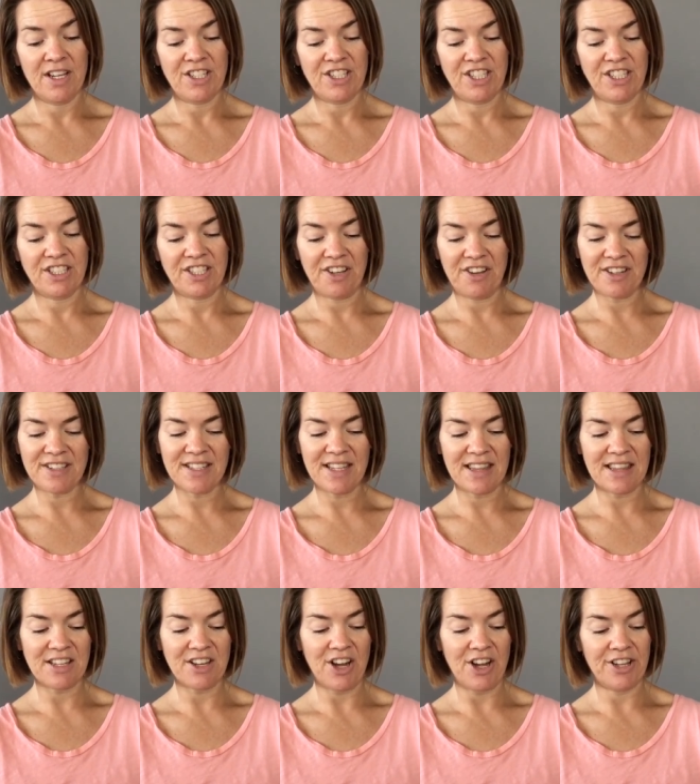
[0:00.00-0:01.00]
She tugs
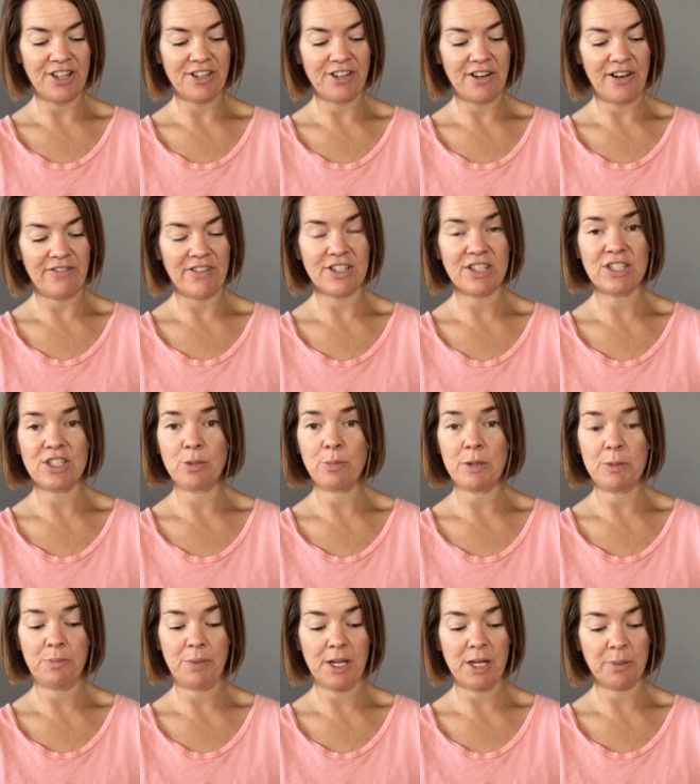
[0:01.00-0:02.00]
at the collar of the
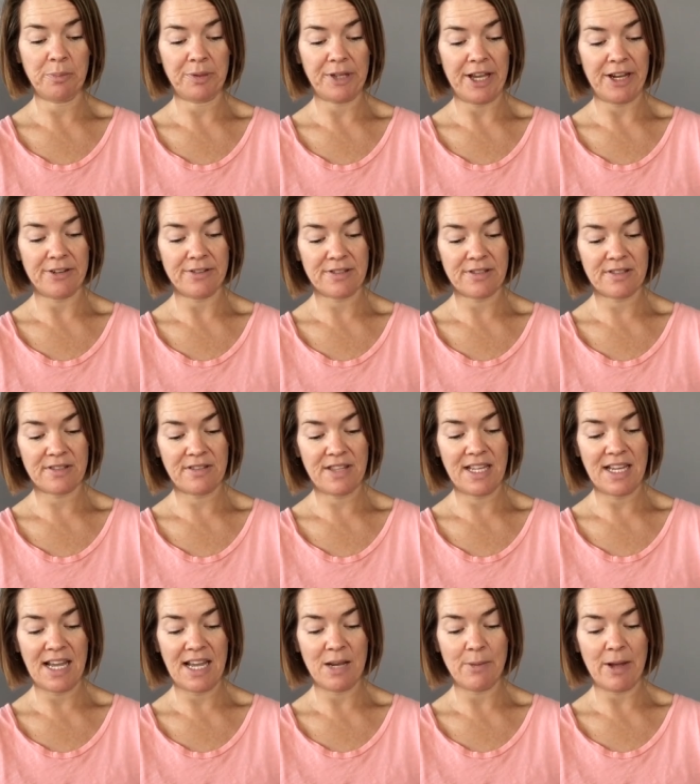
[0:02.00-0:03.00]
stupid pink blouse,
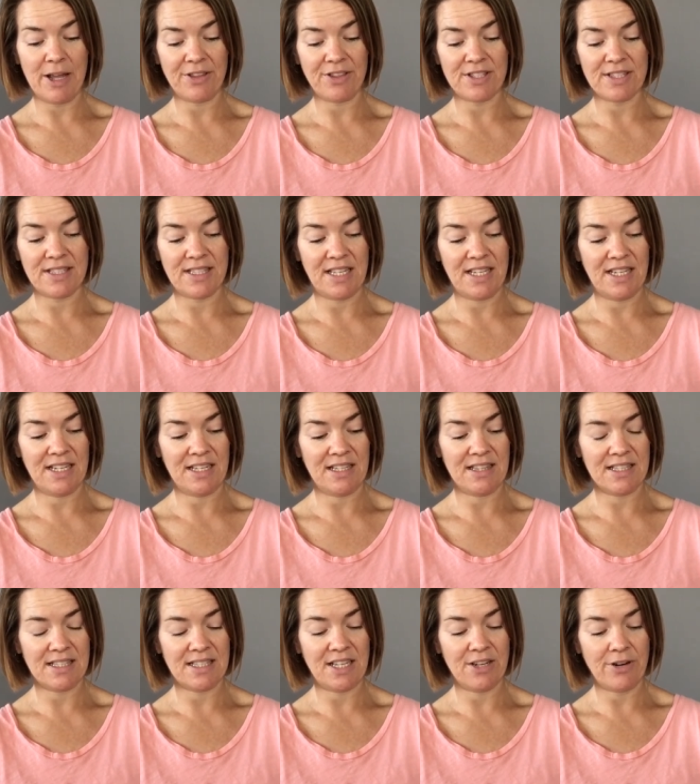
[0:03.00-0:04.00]
thinking about the scene in
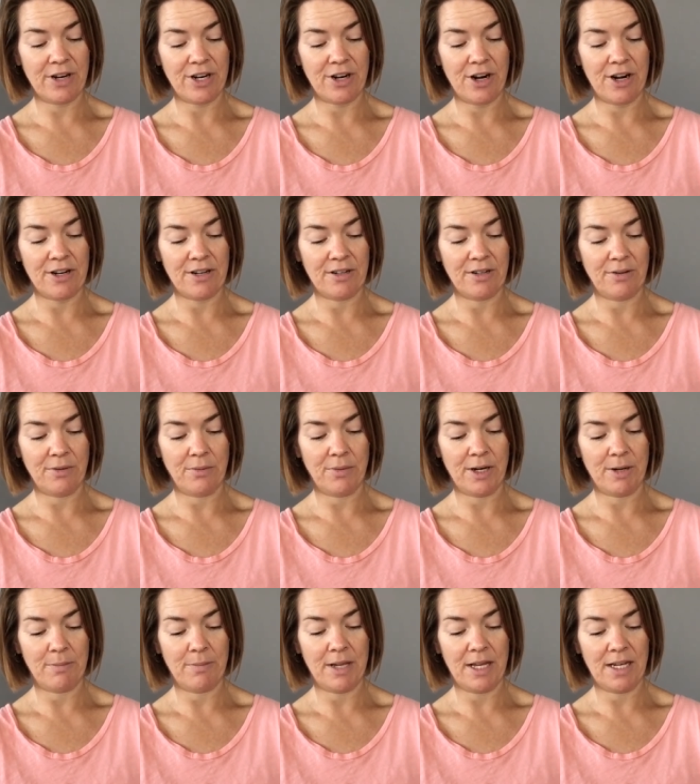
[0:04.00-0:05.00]
The Secret Garden
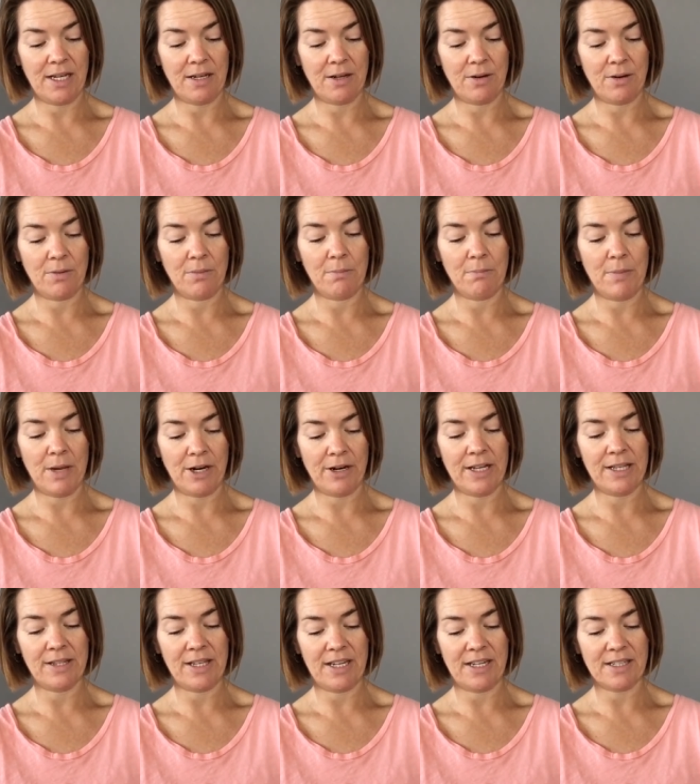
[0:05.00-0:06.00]
where
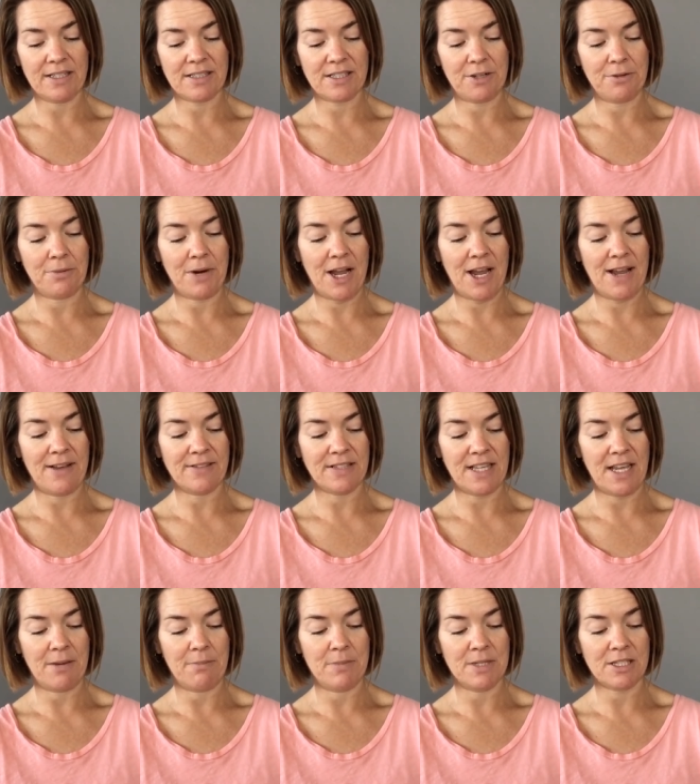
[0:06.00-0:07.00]
Mary Lennox arrives
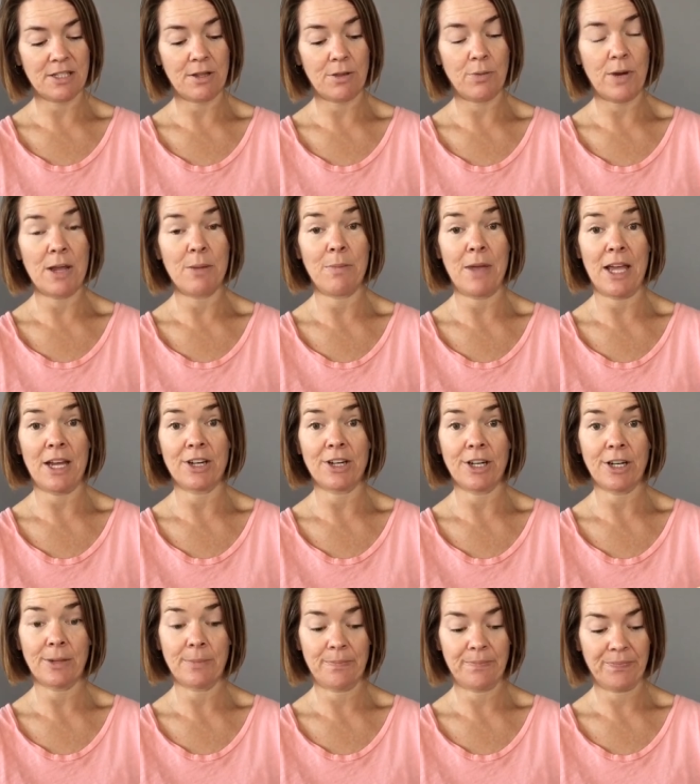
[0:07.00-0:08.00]
at Misselthwaite
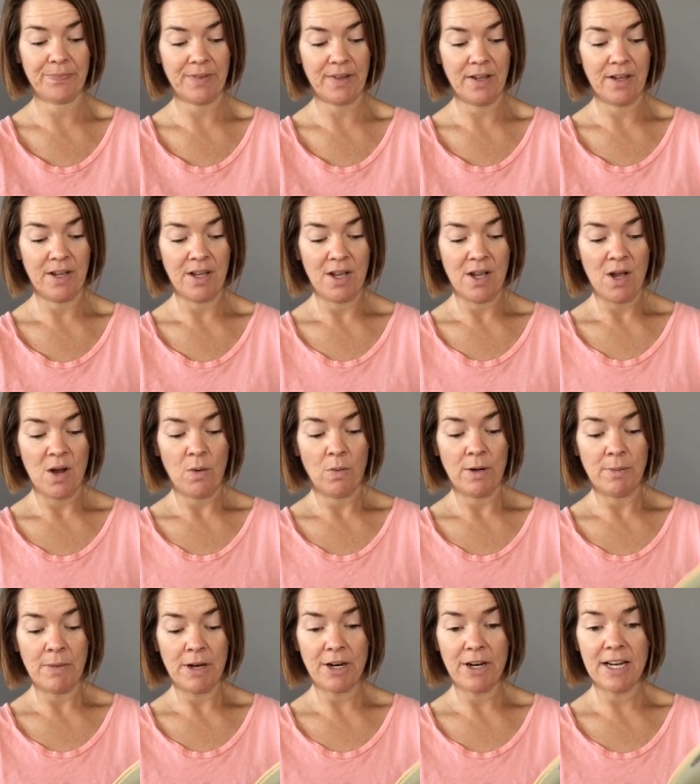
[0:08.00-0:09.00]
Manor.
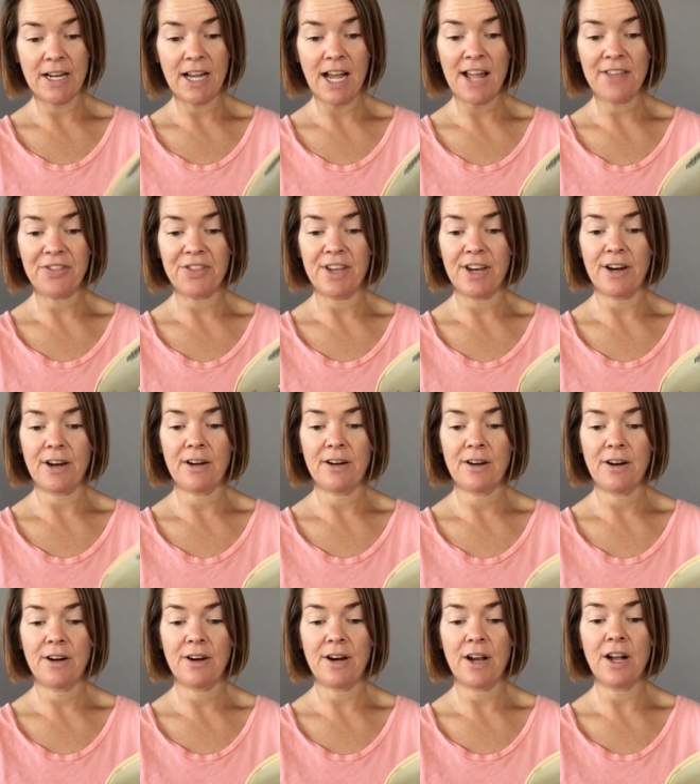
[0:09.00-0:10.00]
When Mary got there,
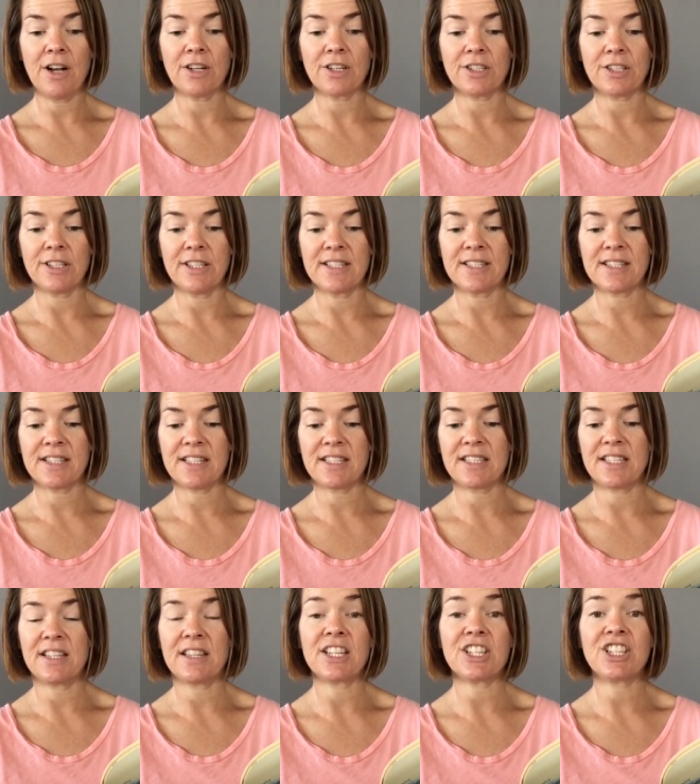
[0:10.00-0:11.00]
her uncle
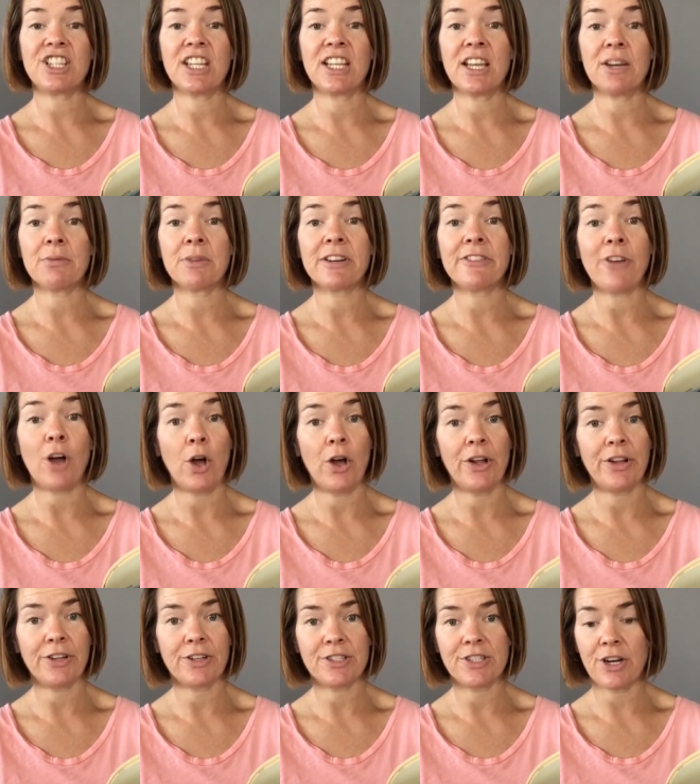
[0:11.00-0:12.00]
insisted that she get rid of all
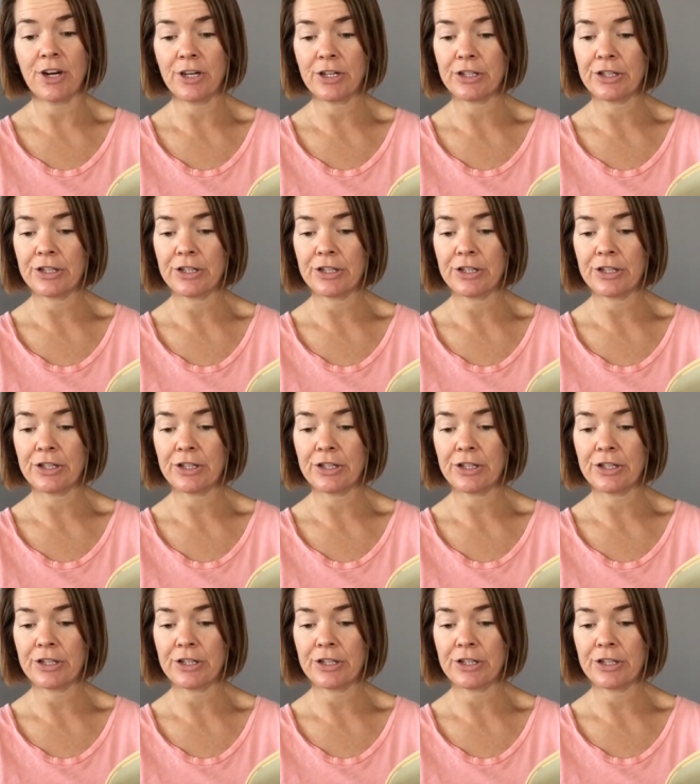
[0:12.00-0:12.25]
her dark